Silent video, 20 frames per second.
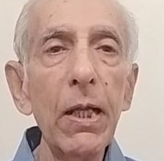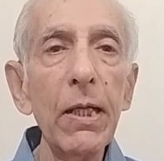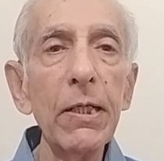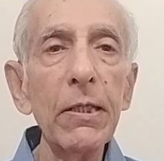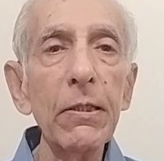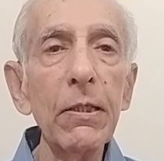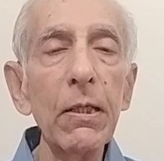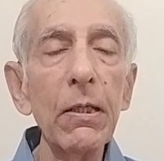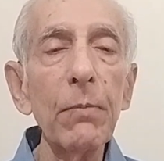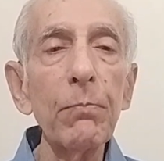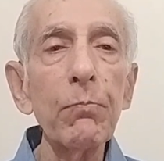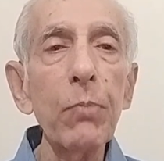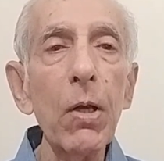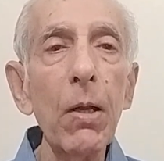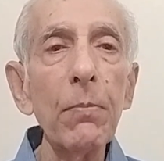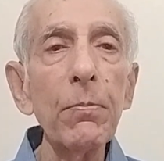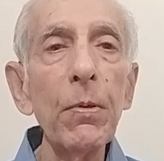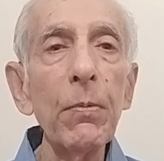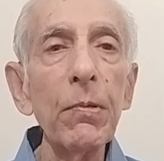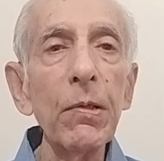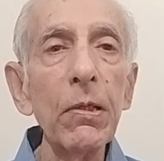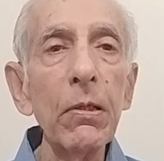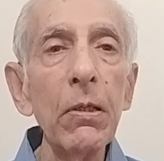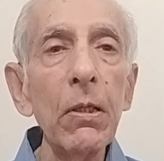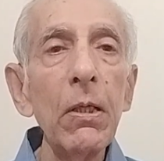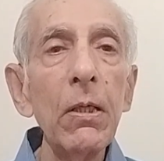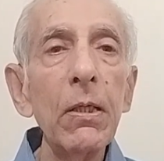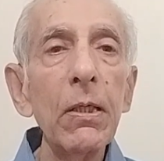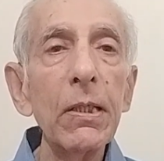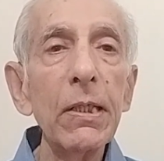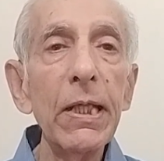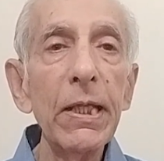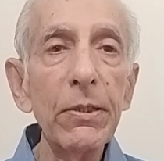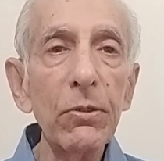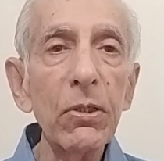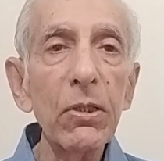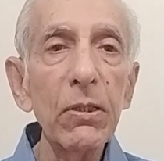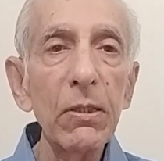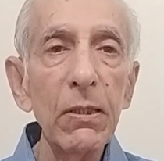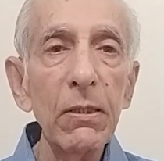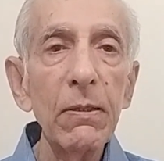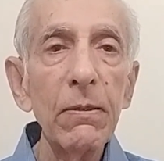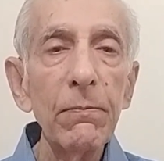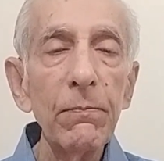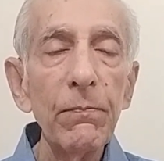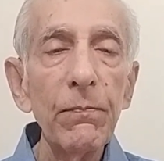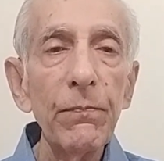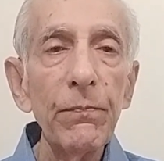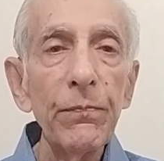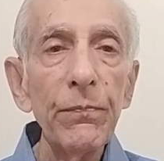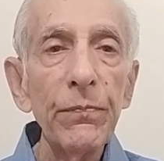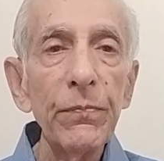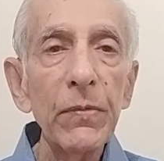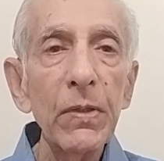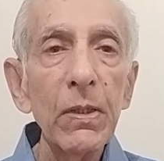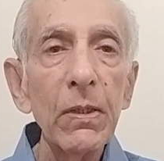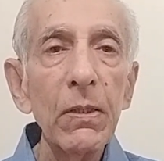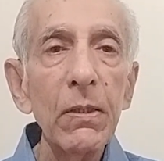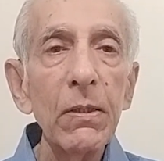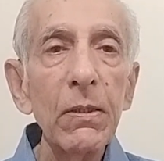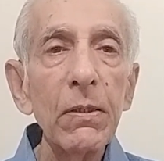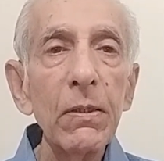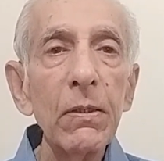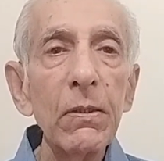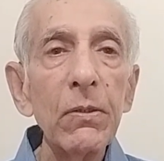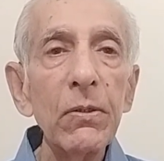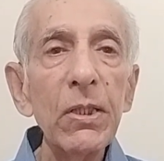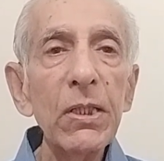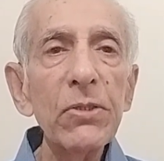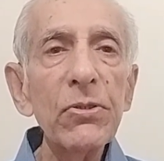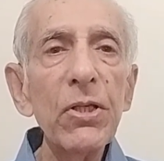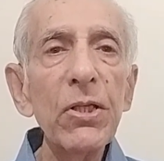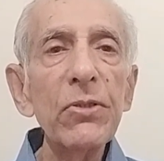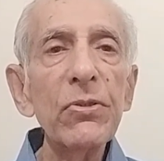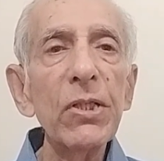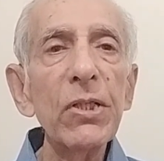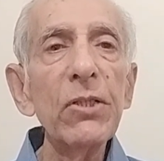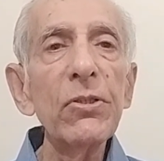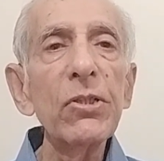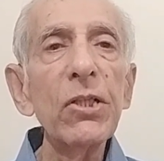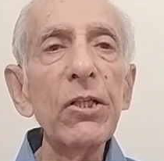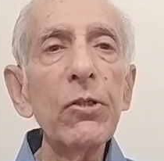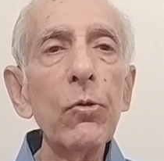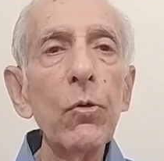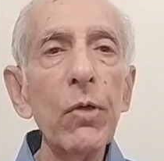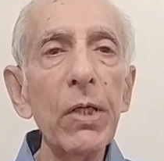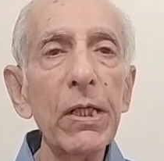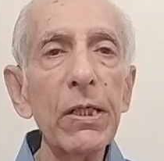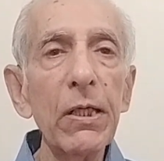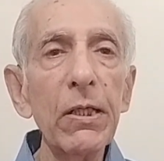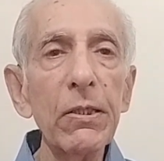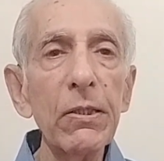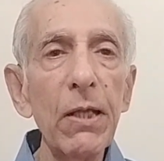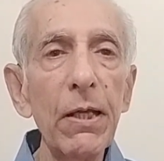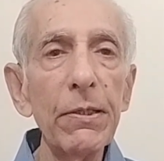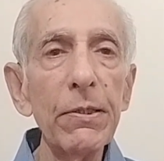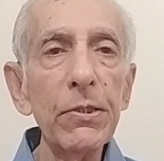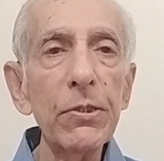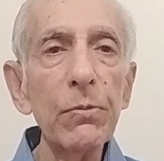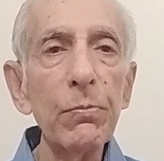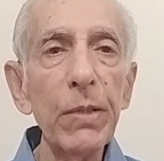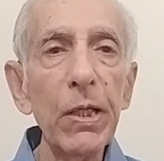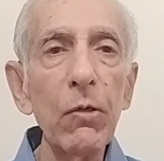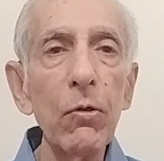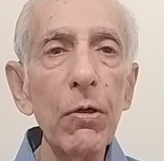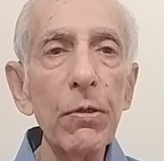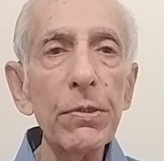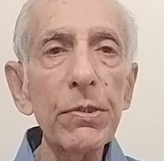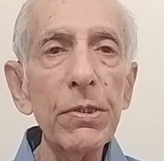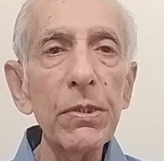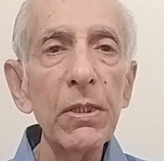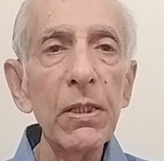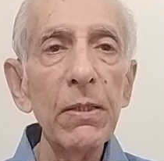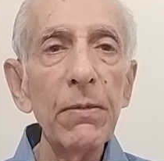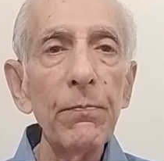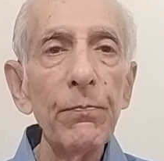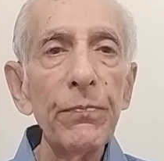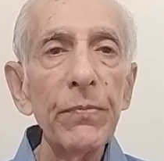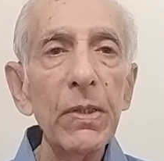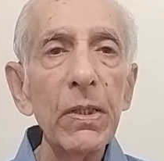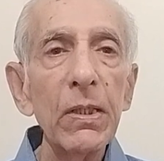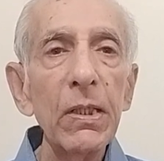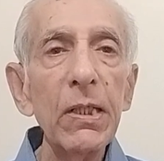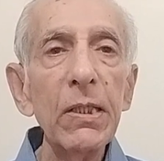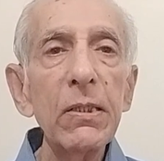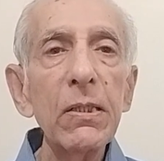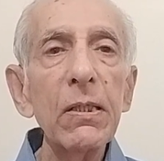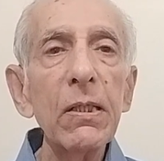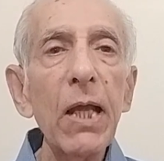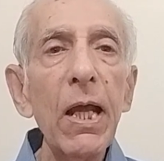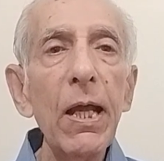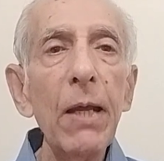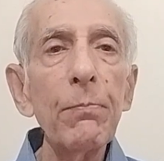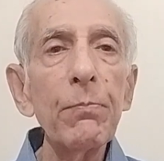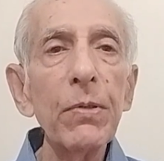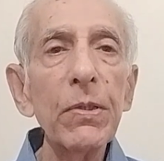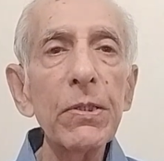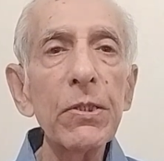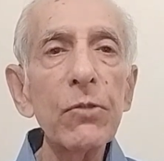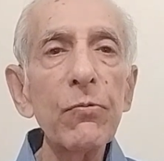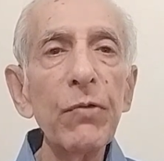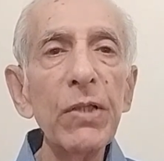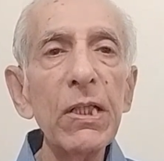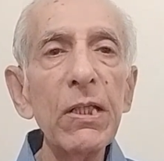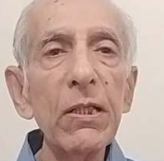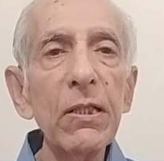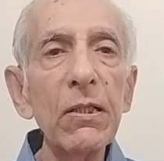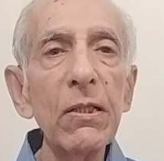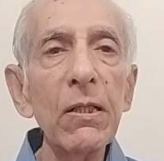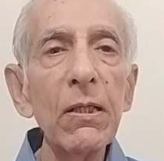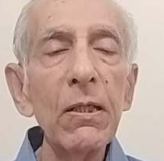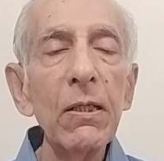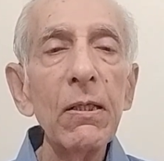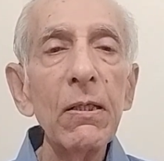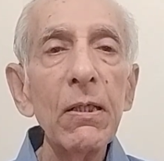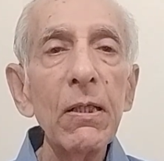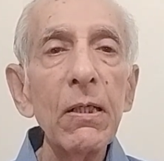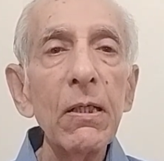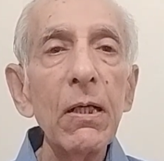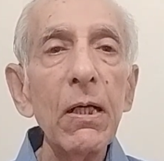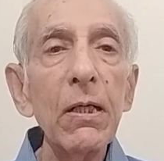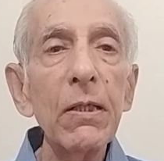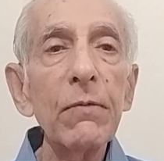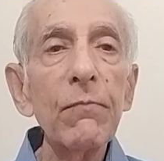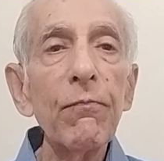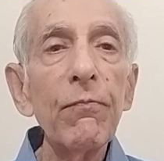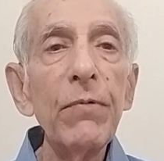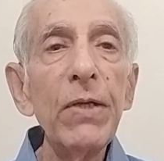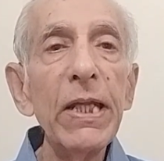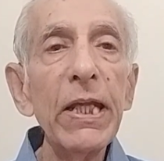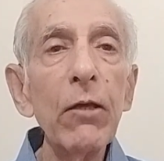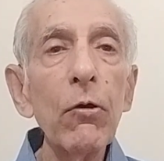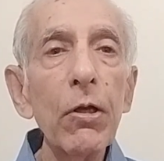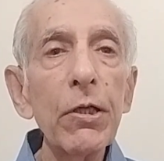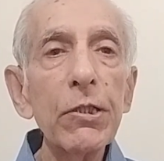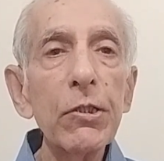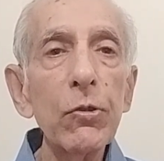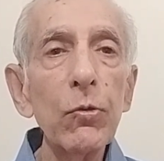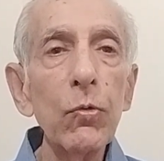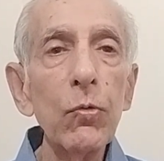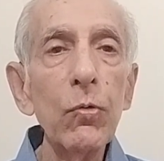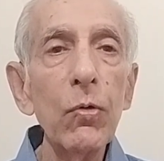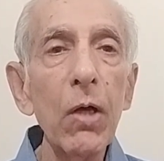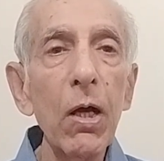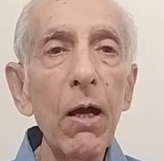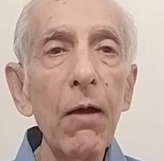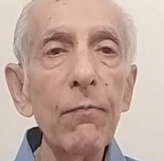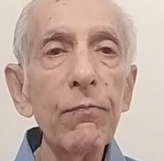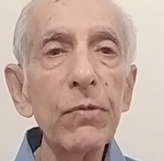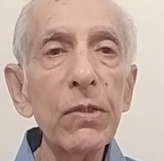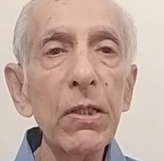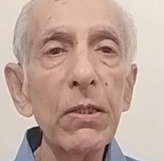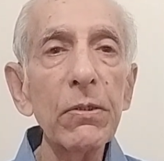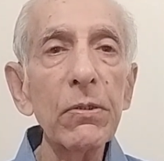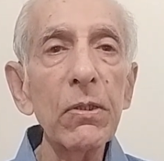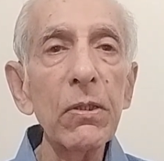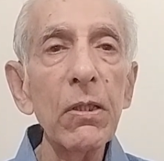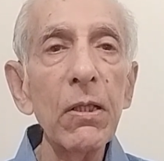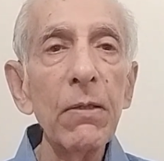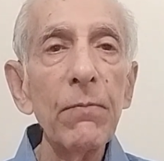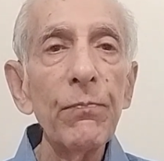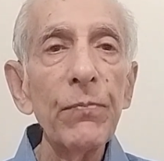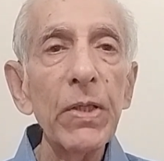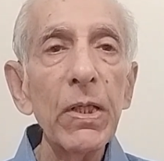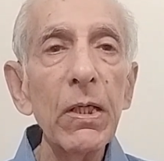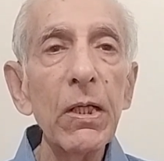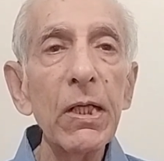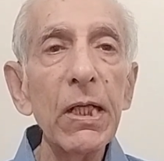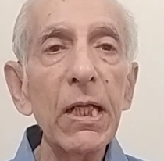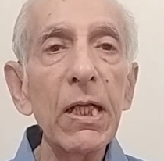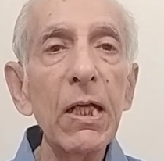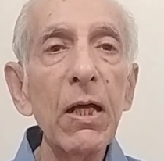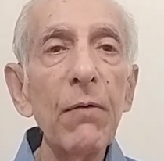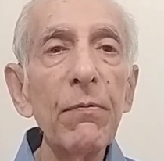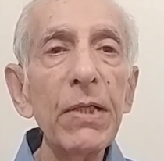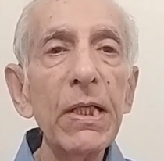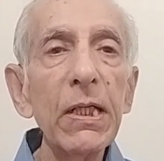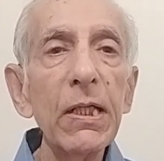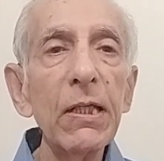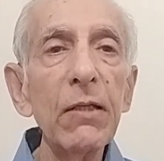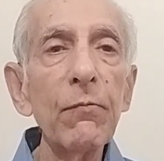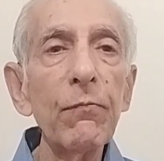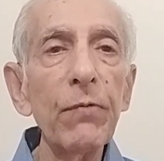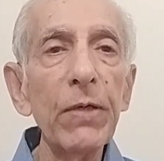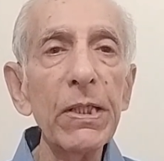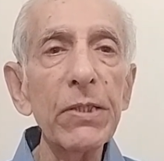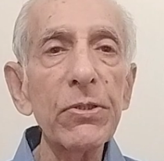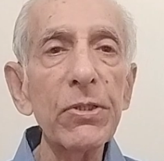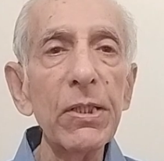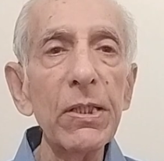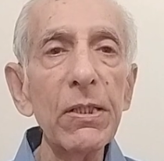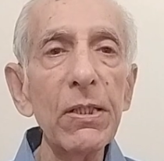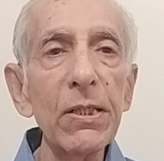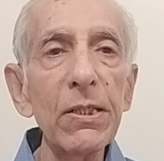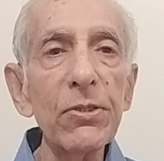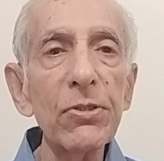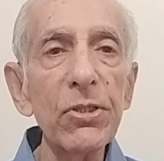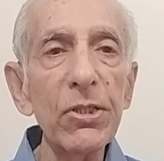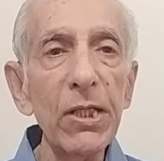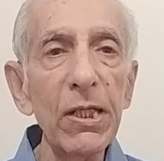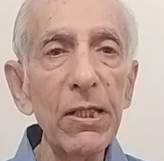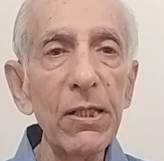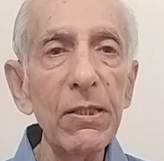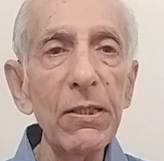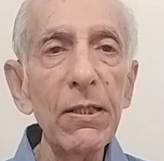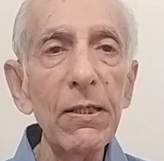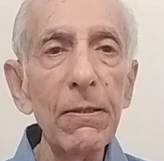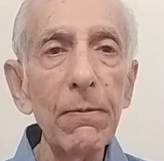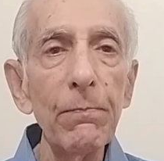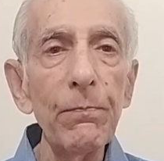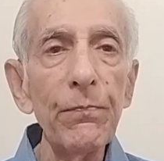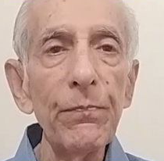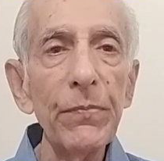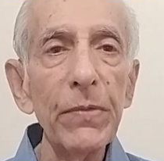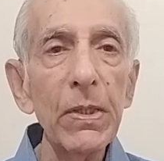and a probable death. This is easy to recognize because it happens within a day or two after a recovering infection is seen,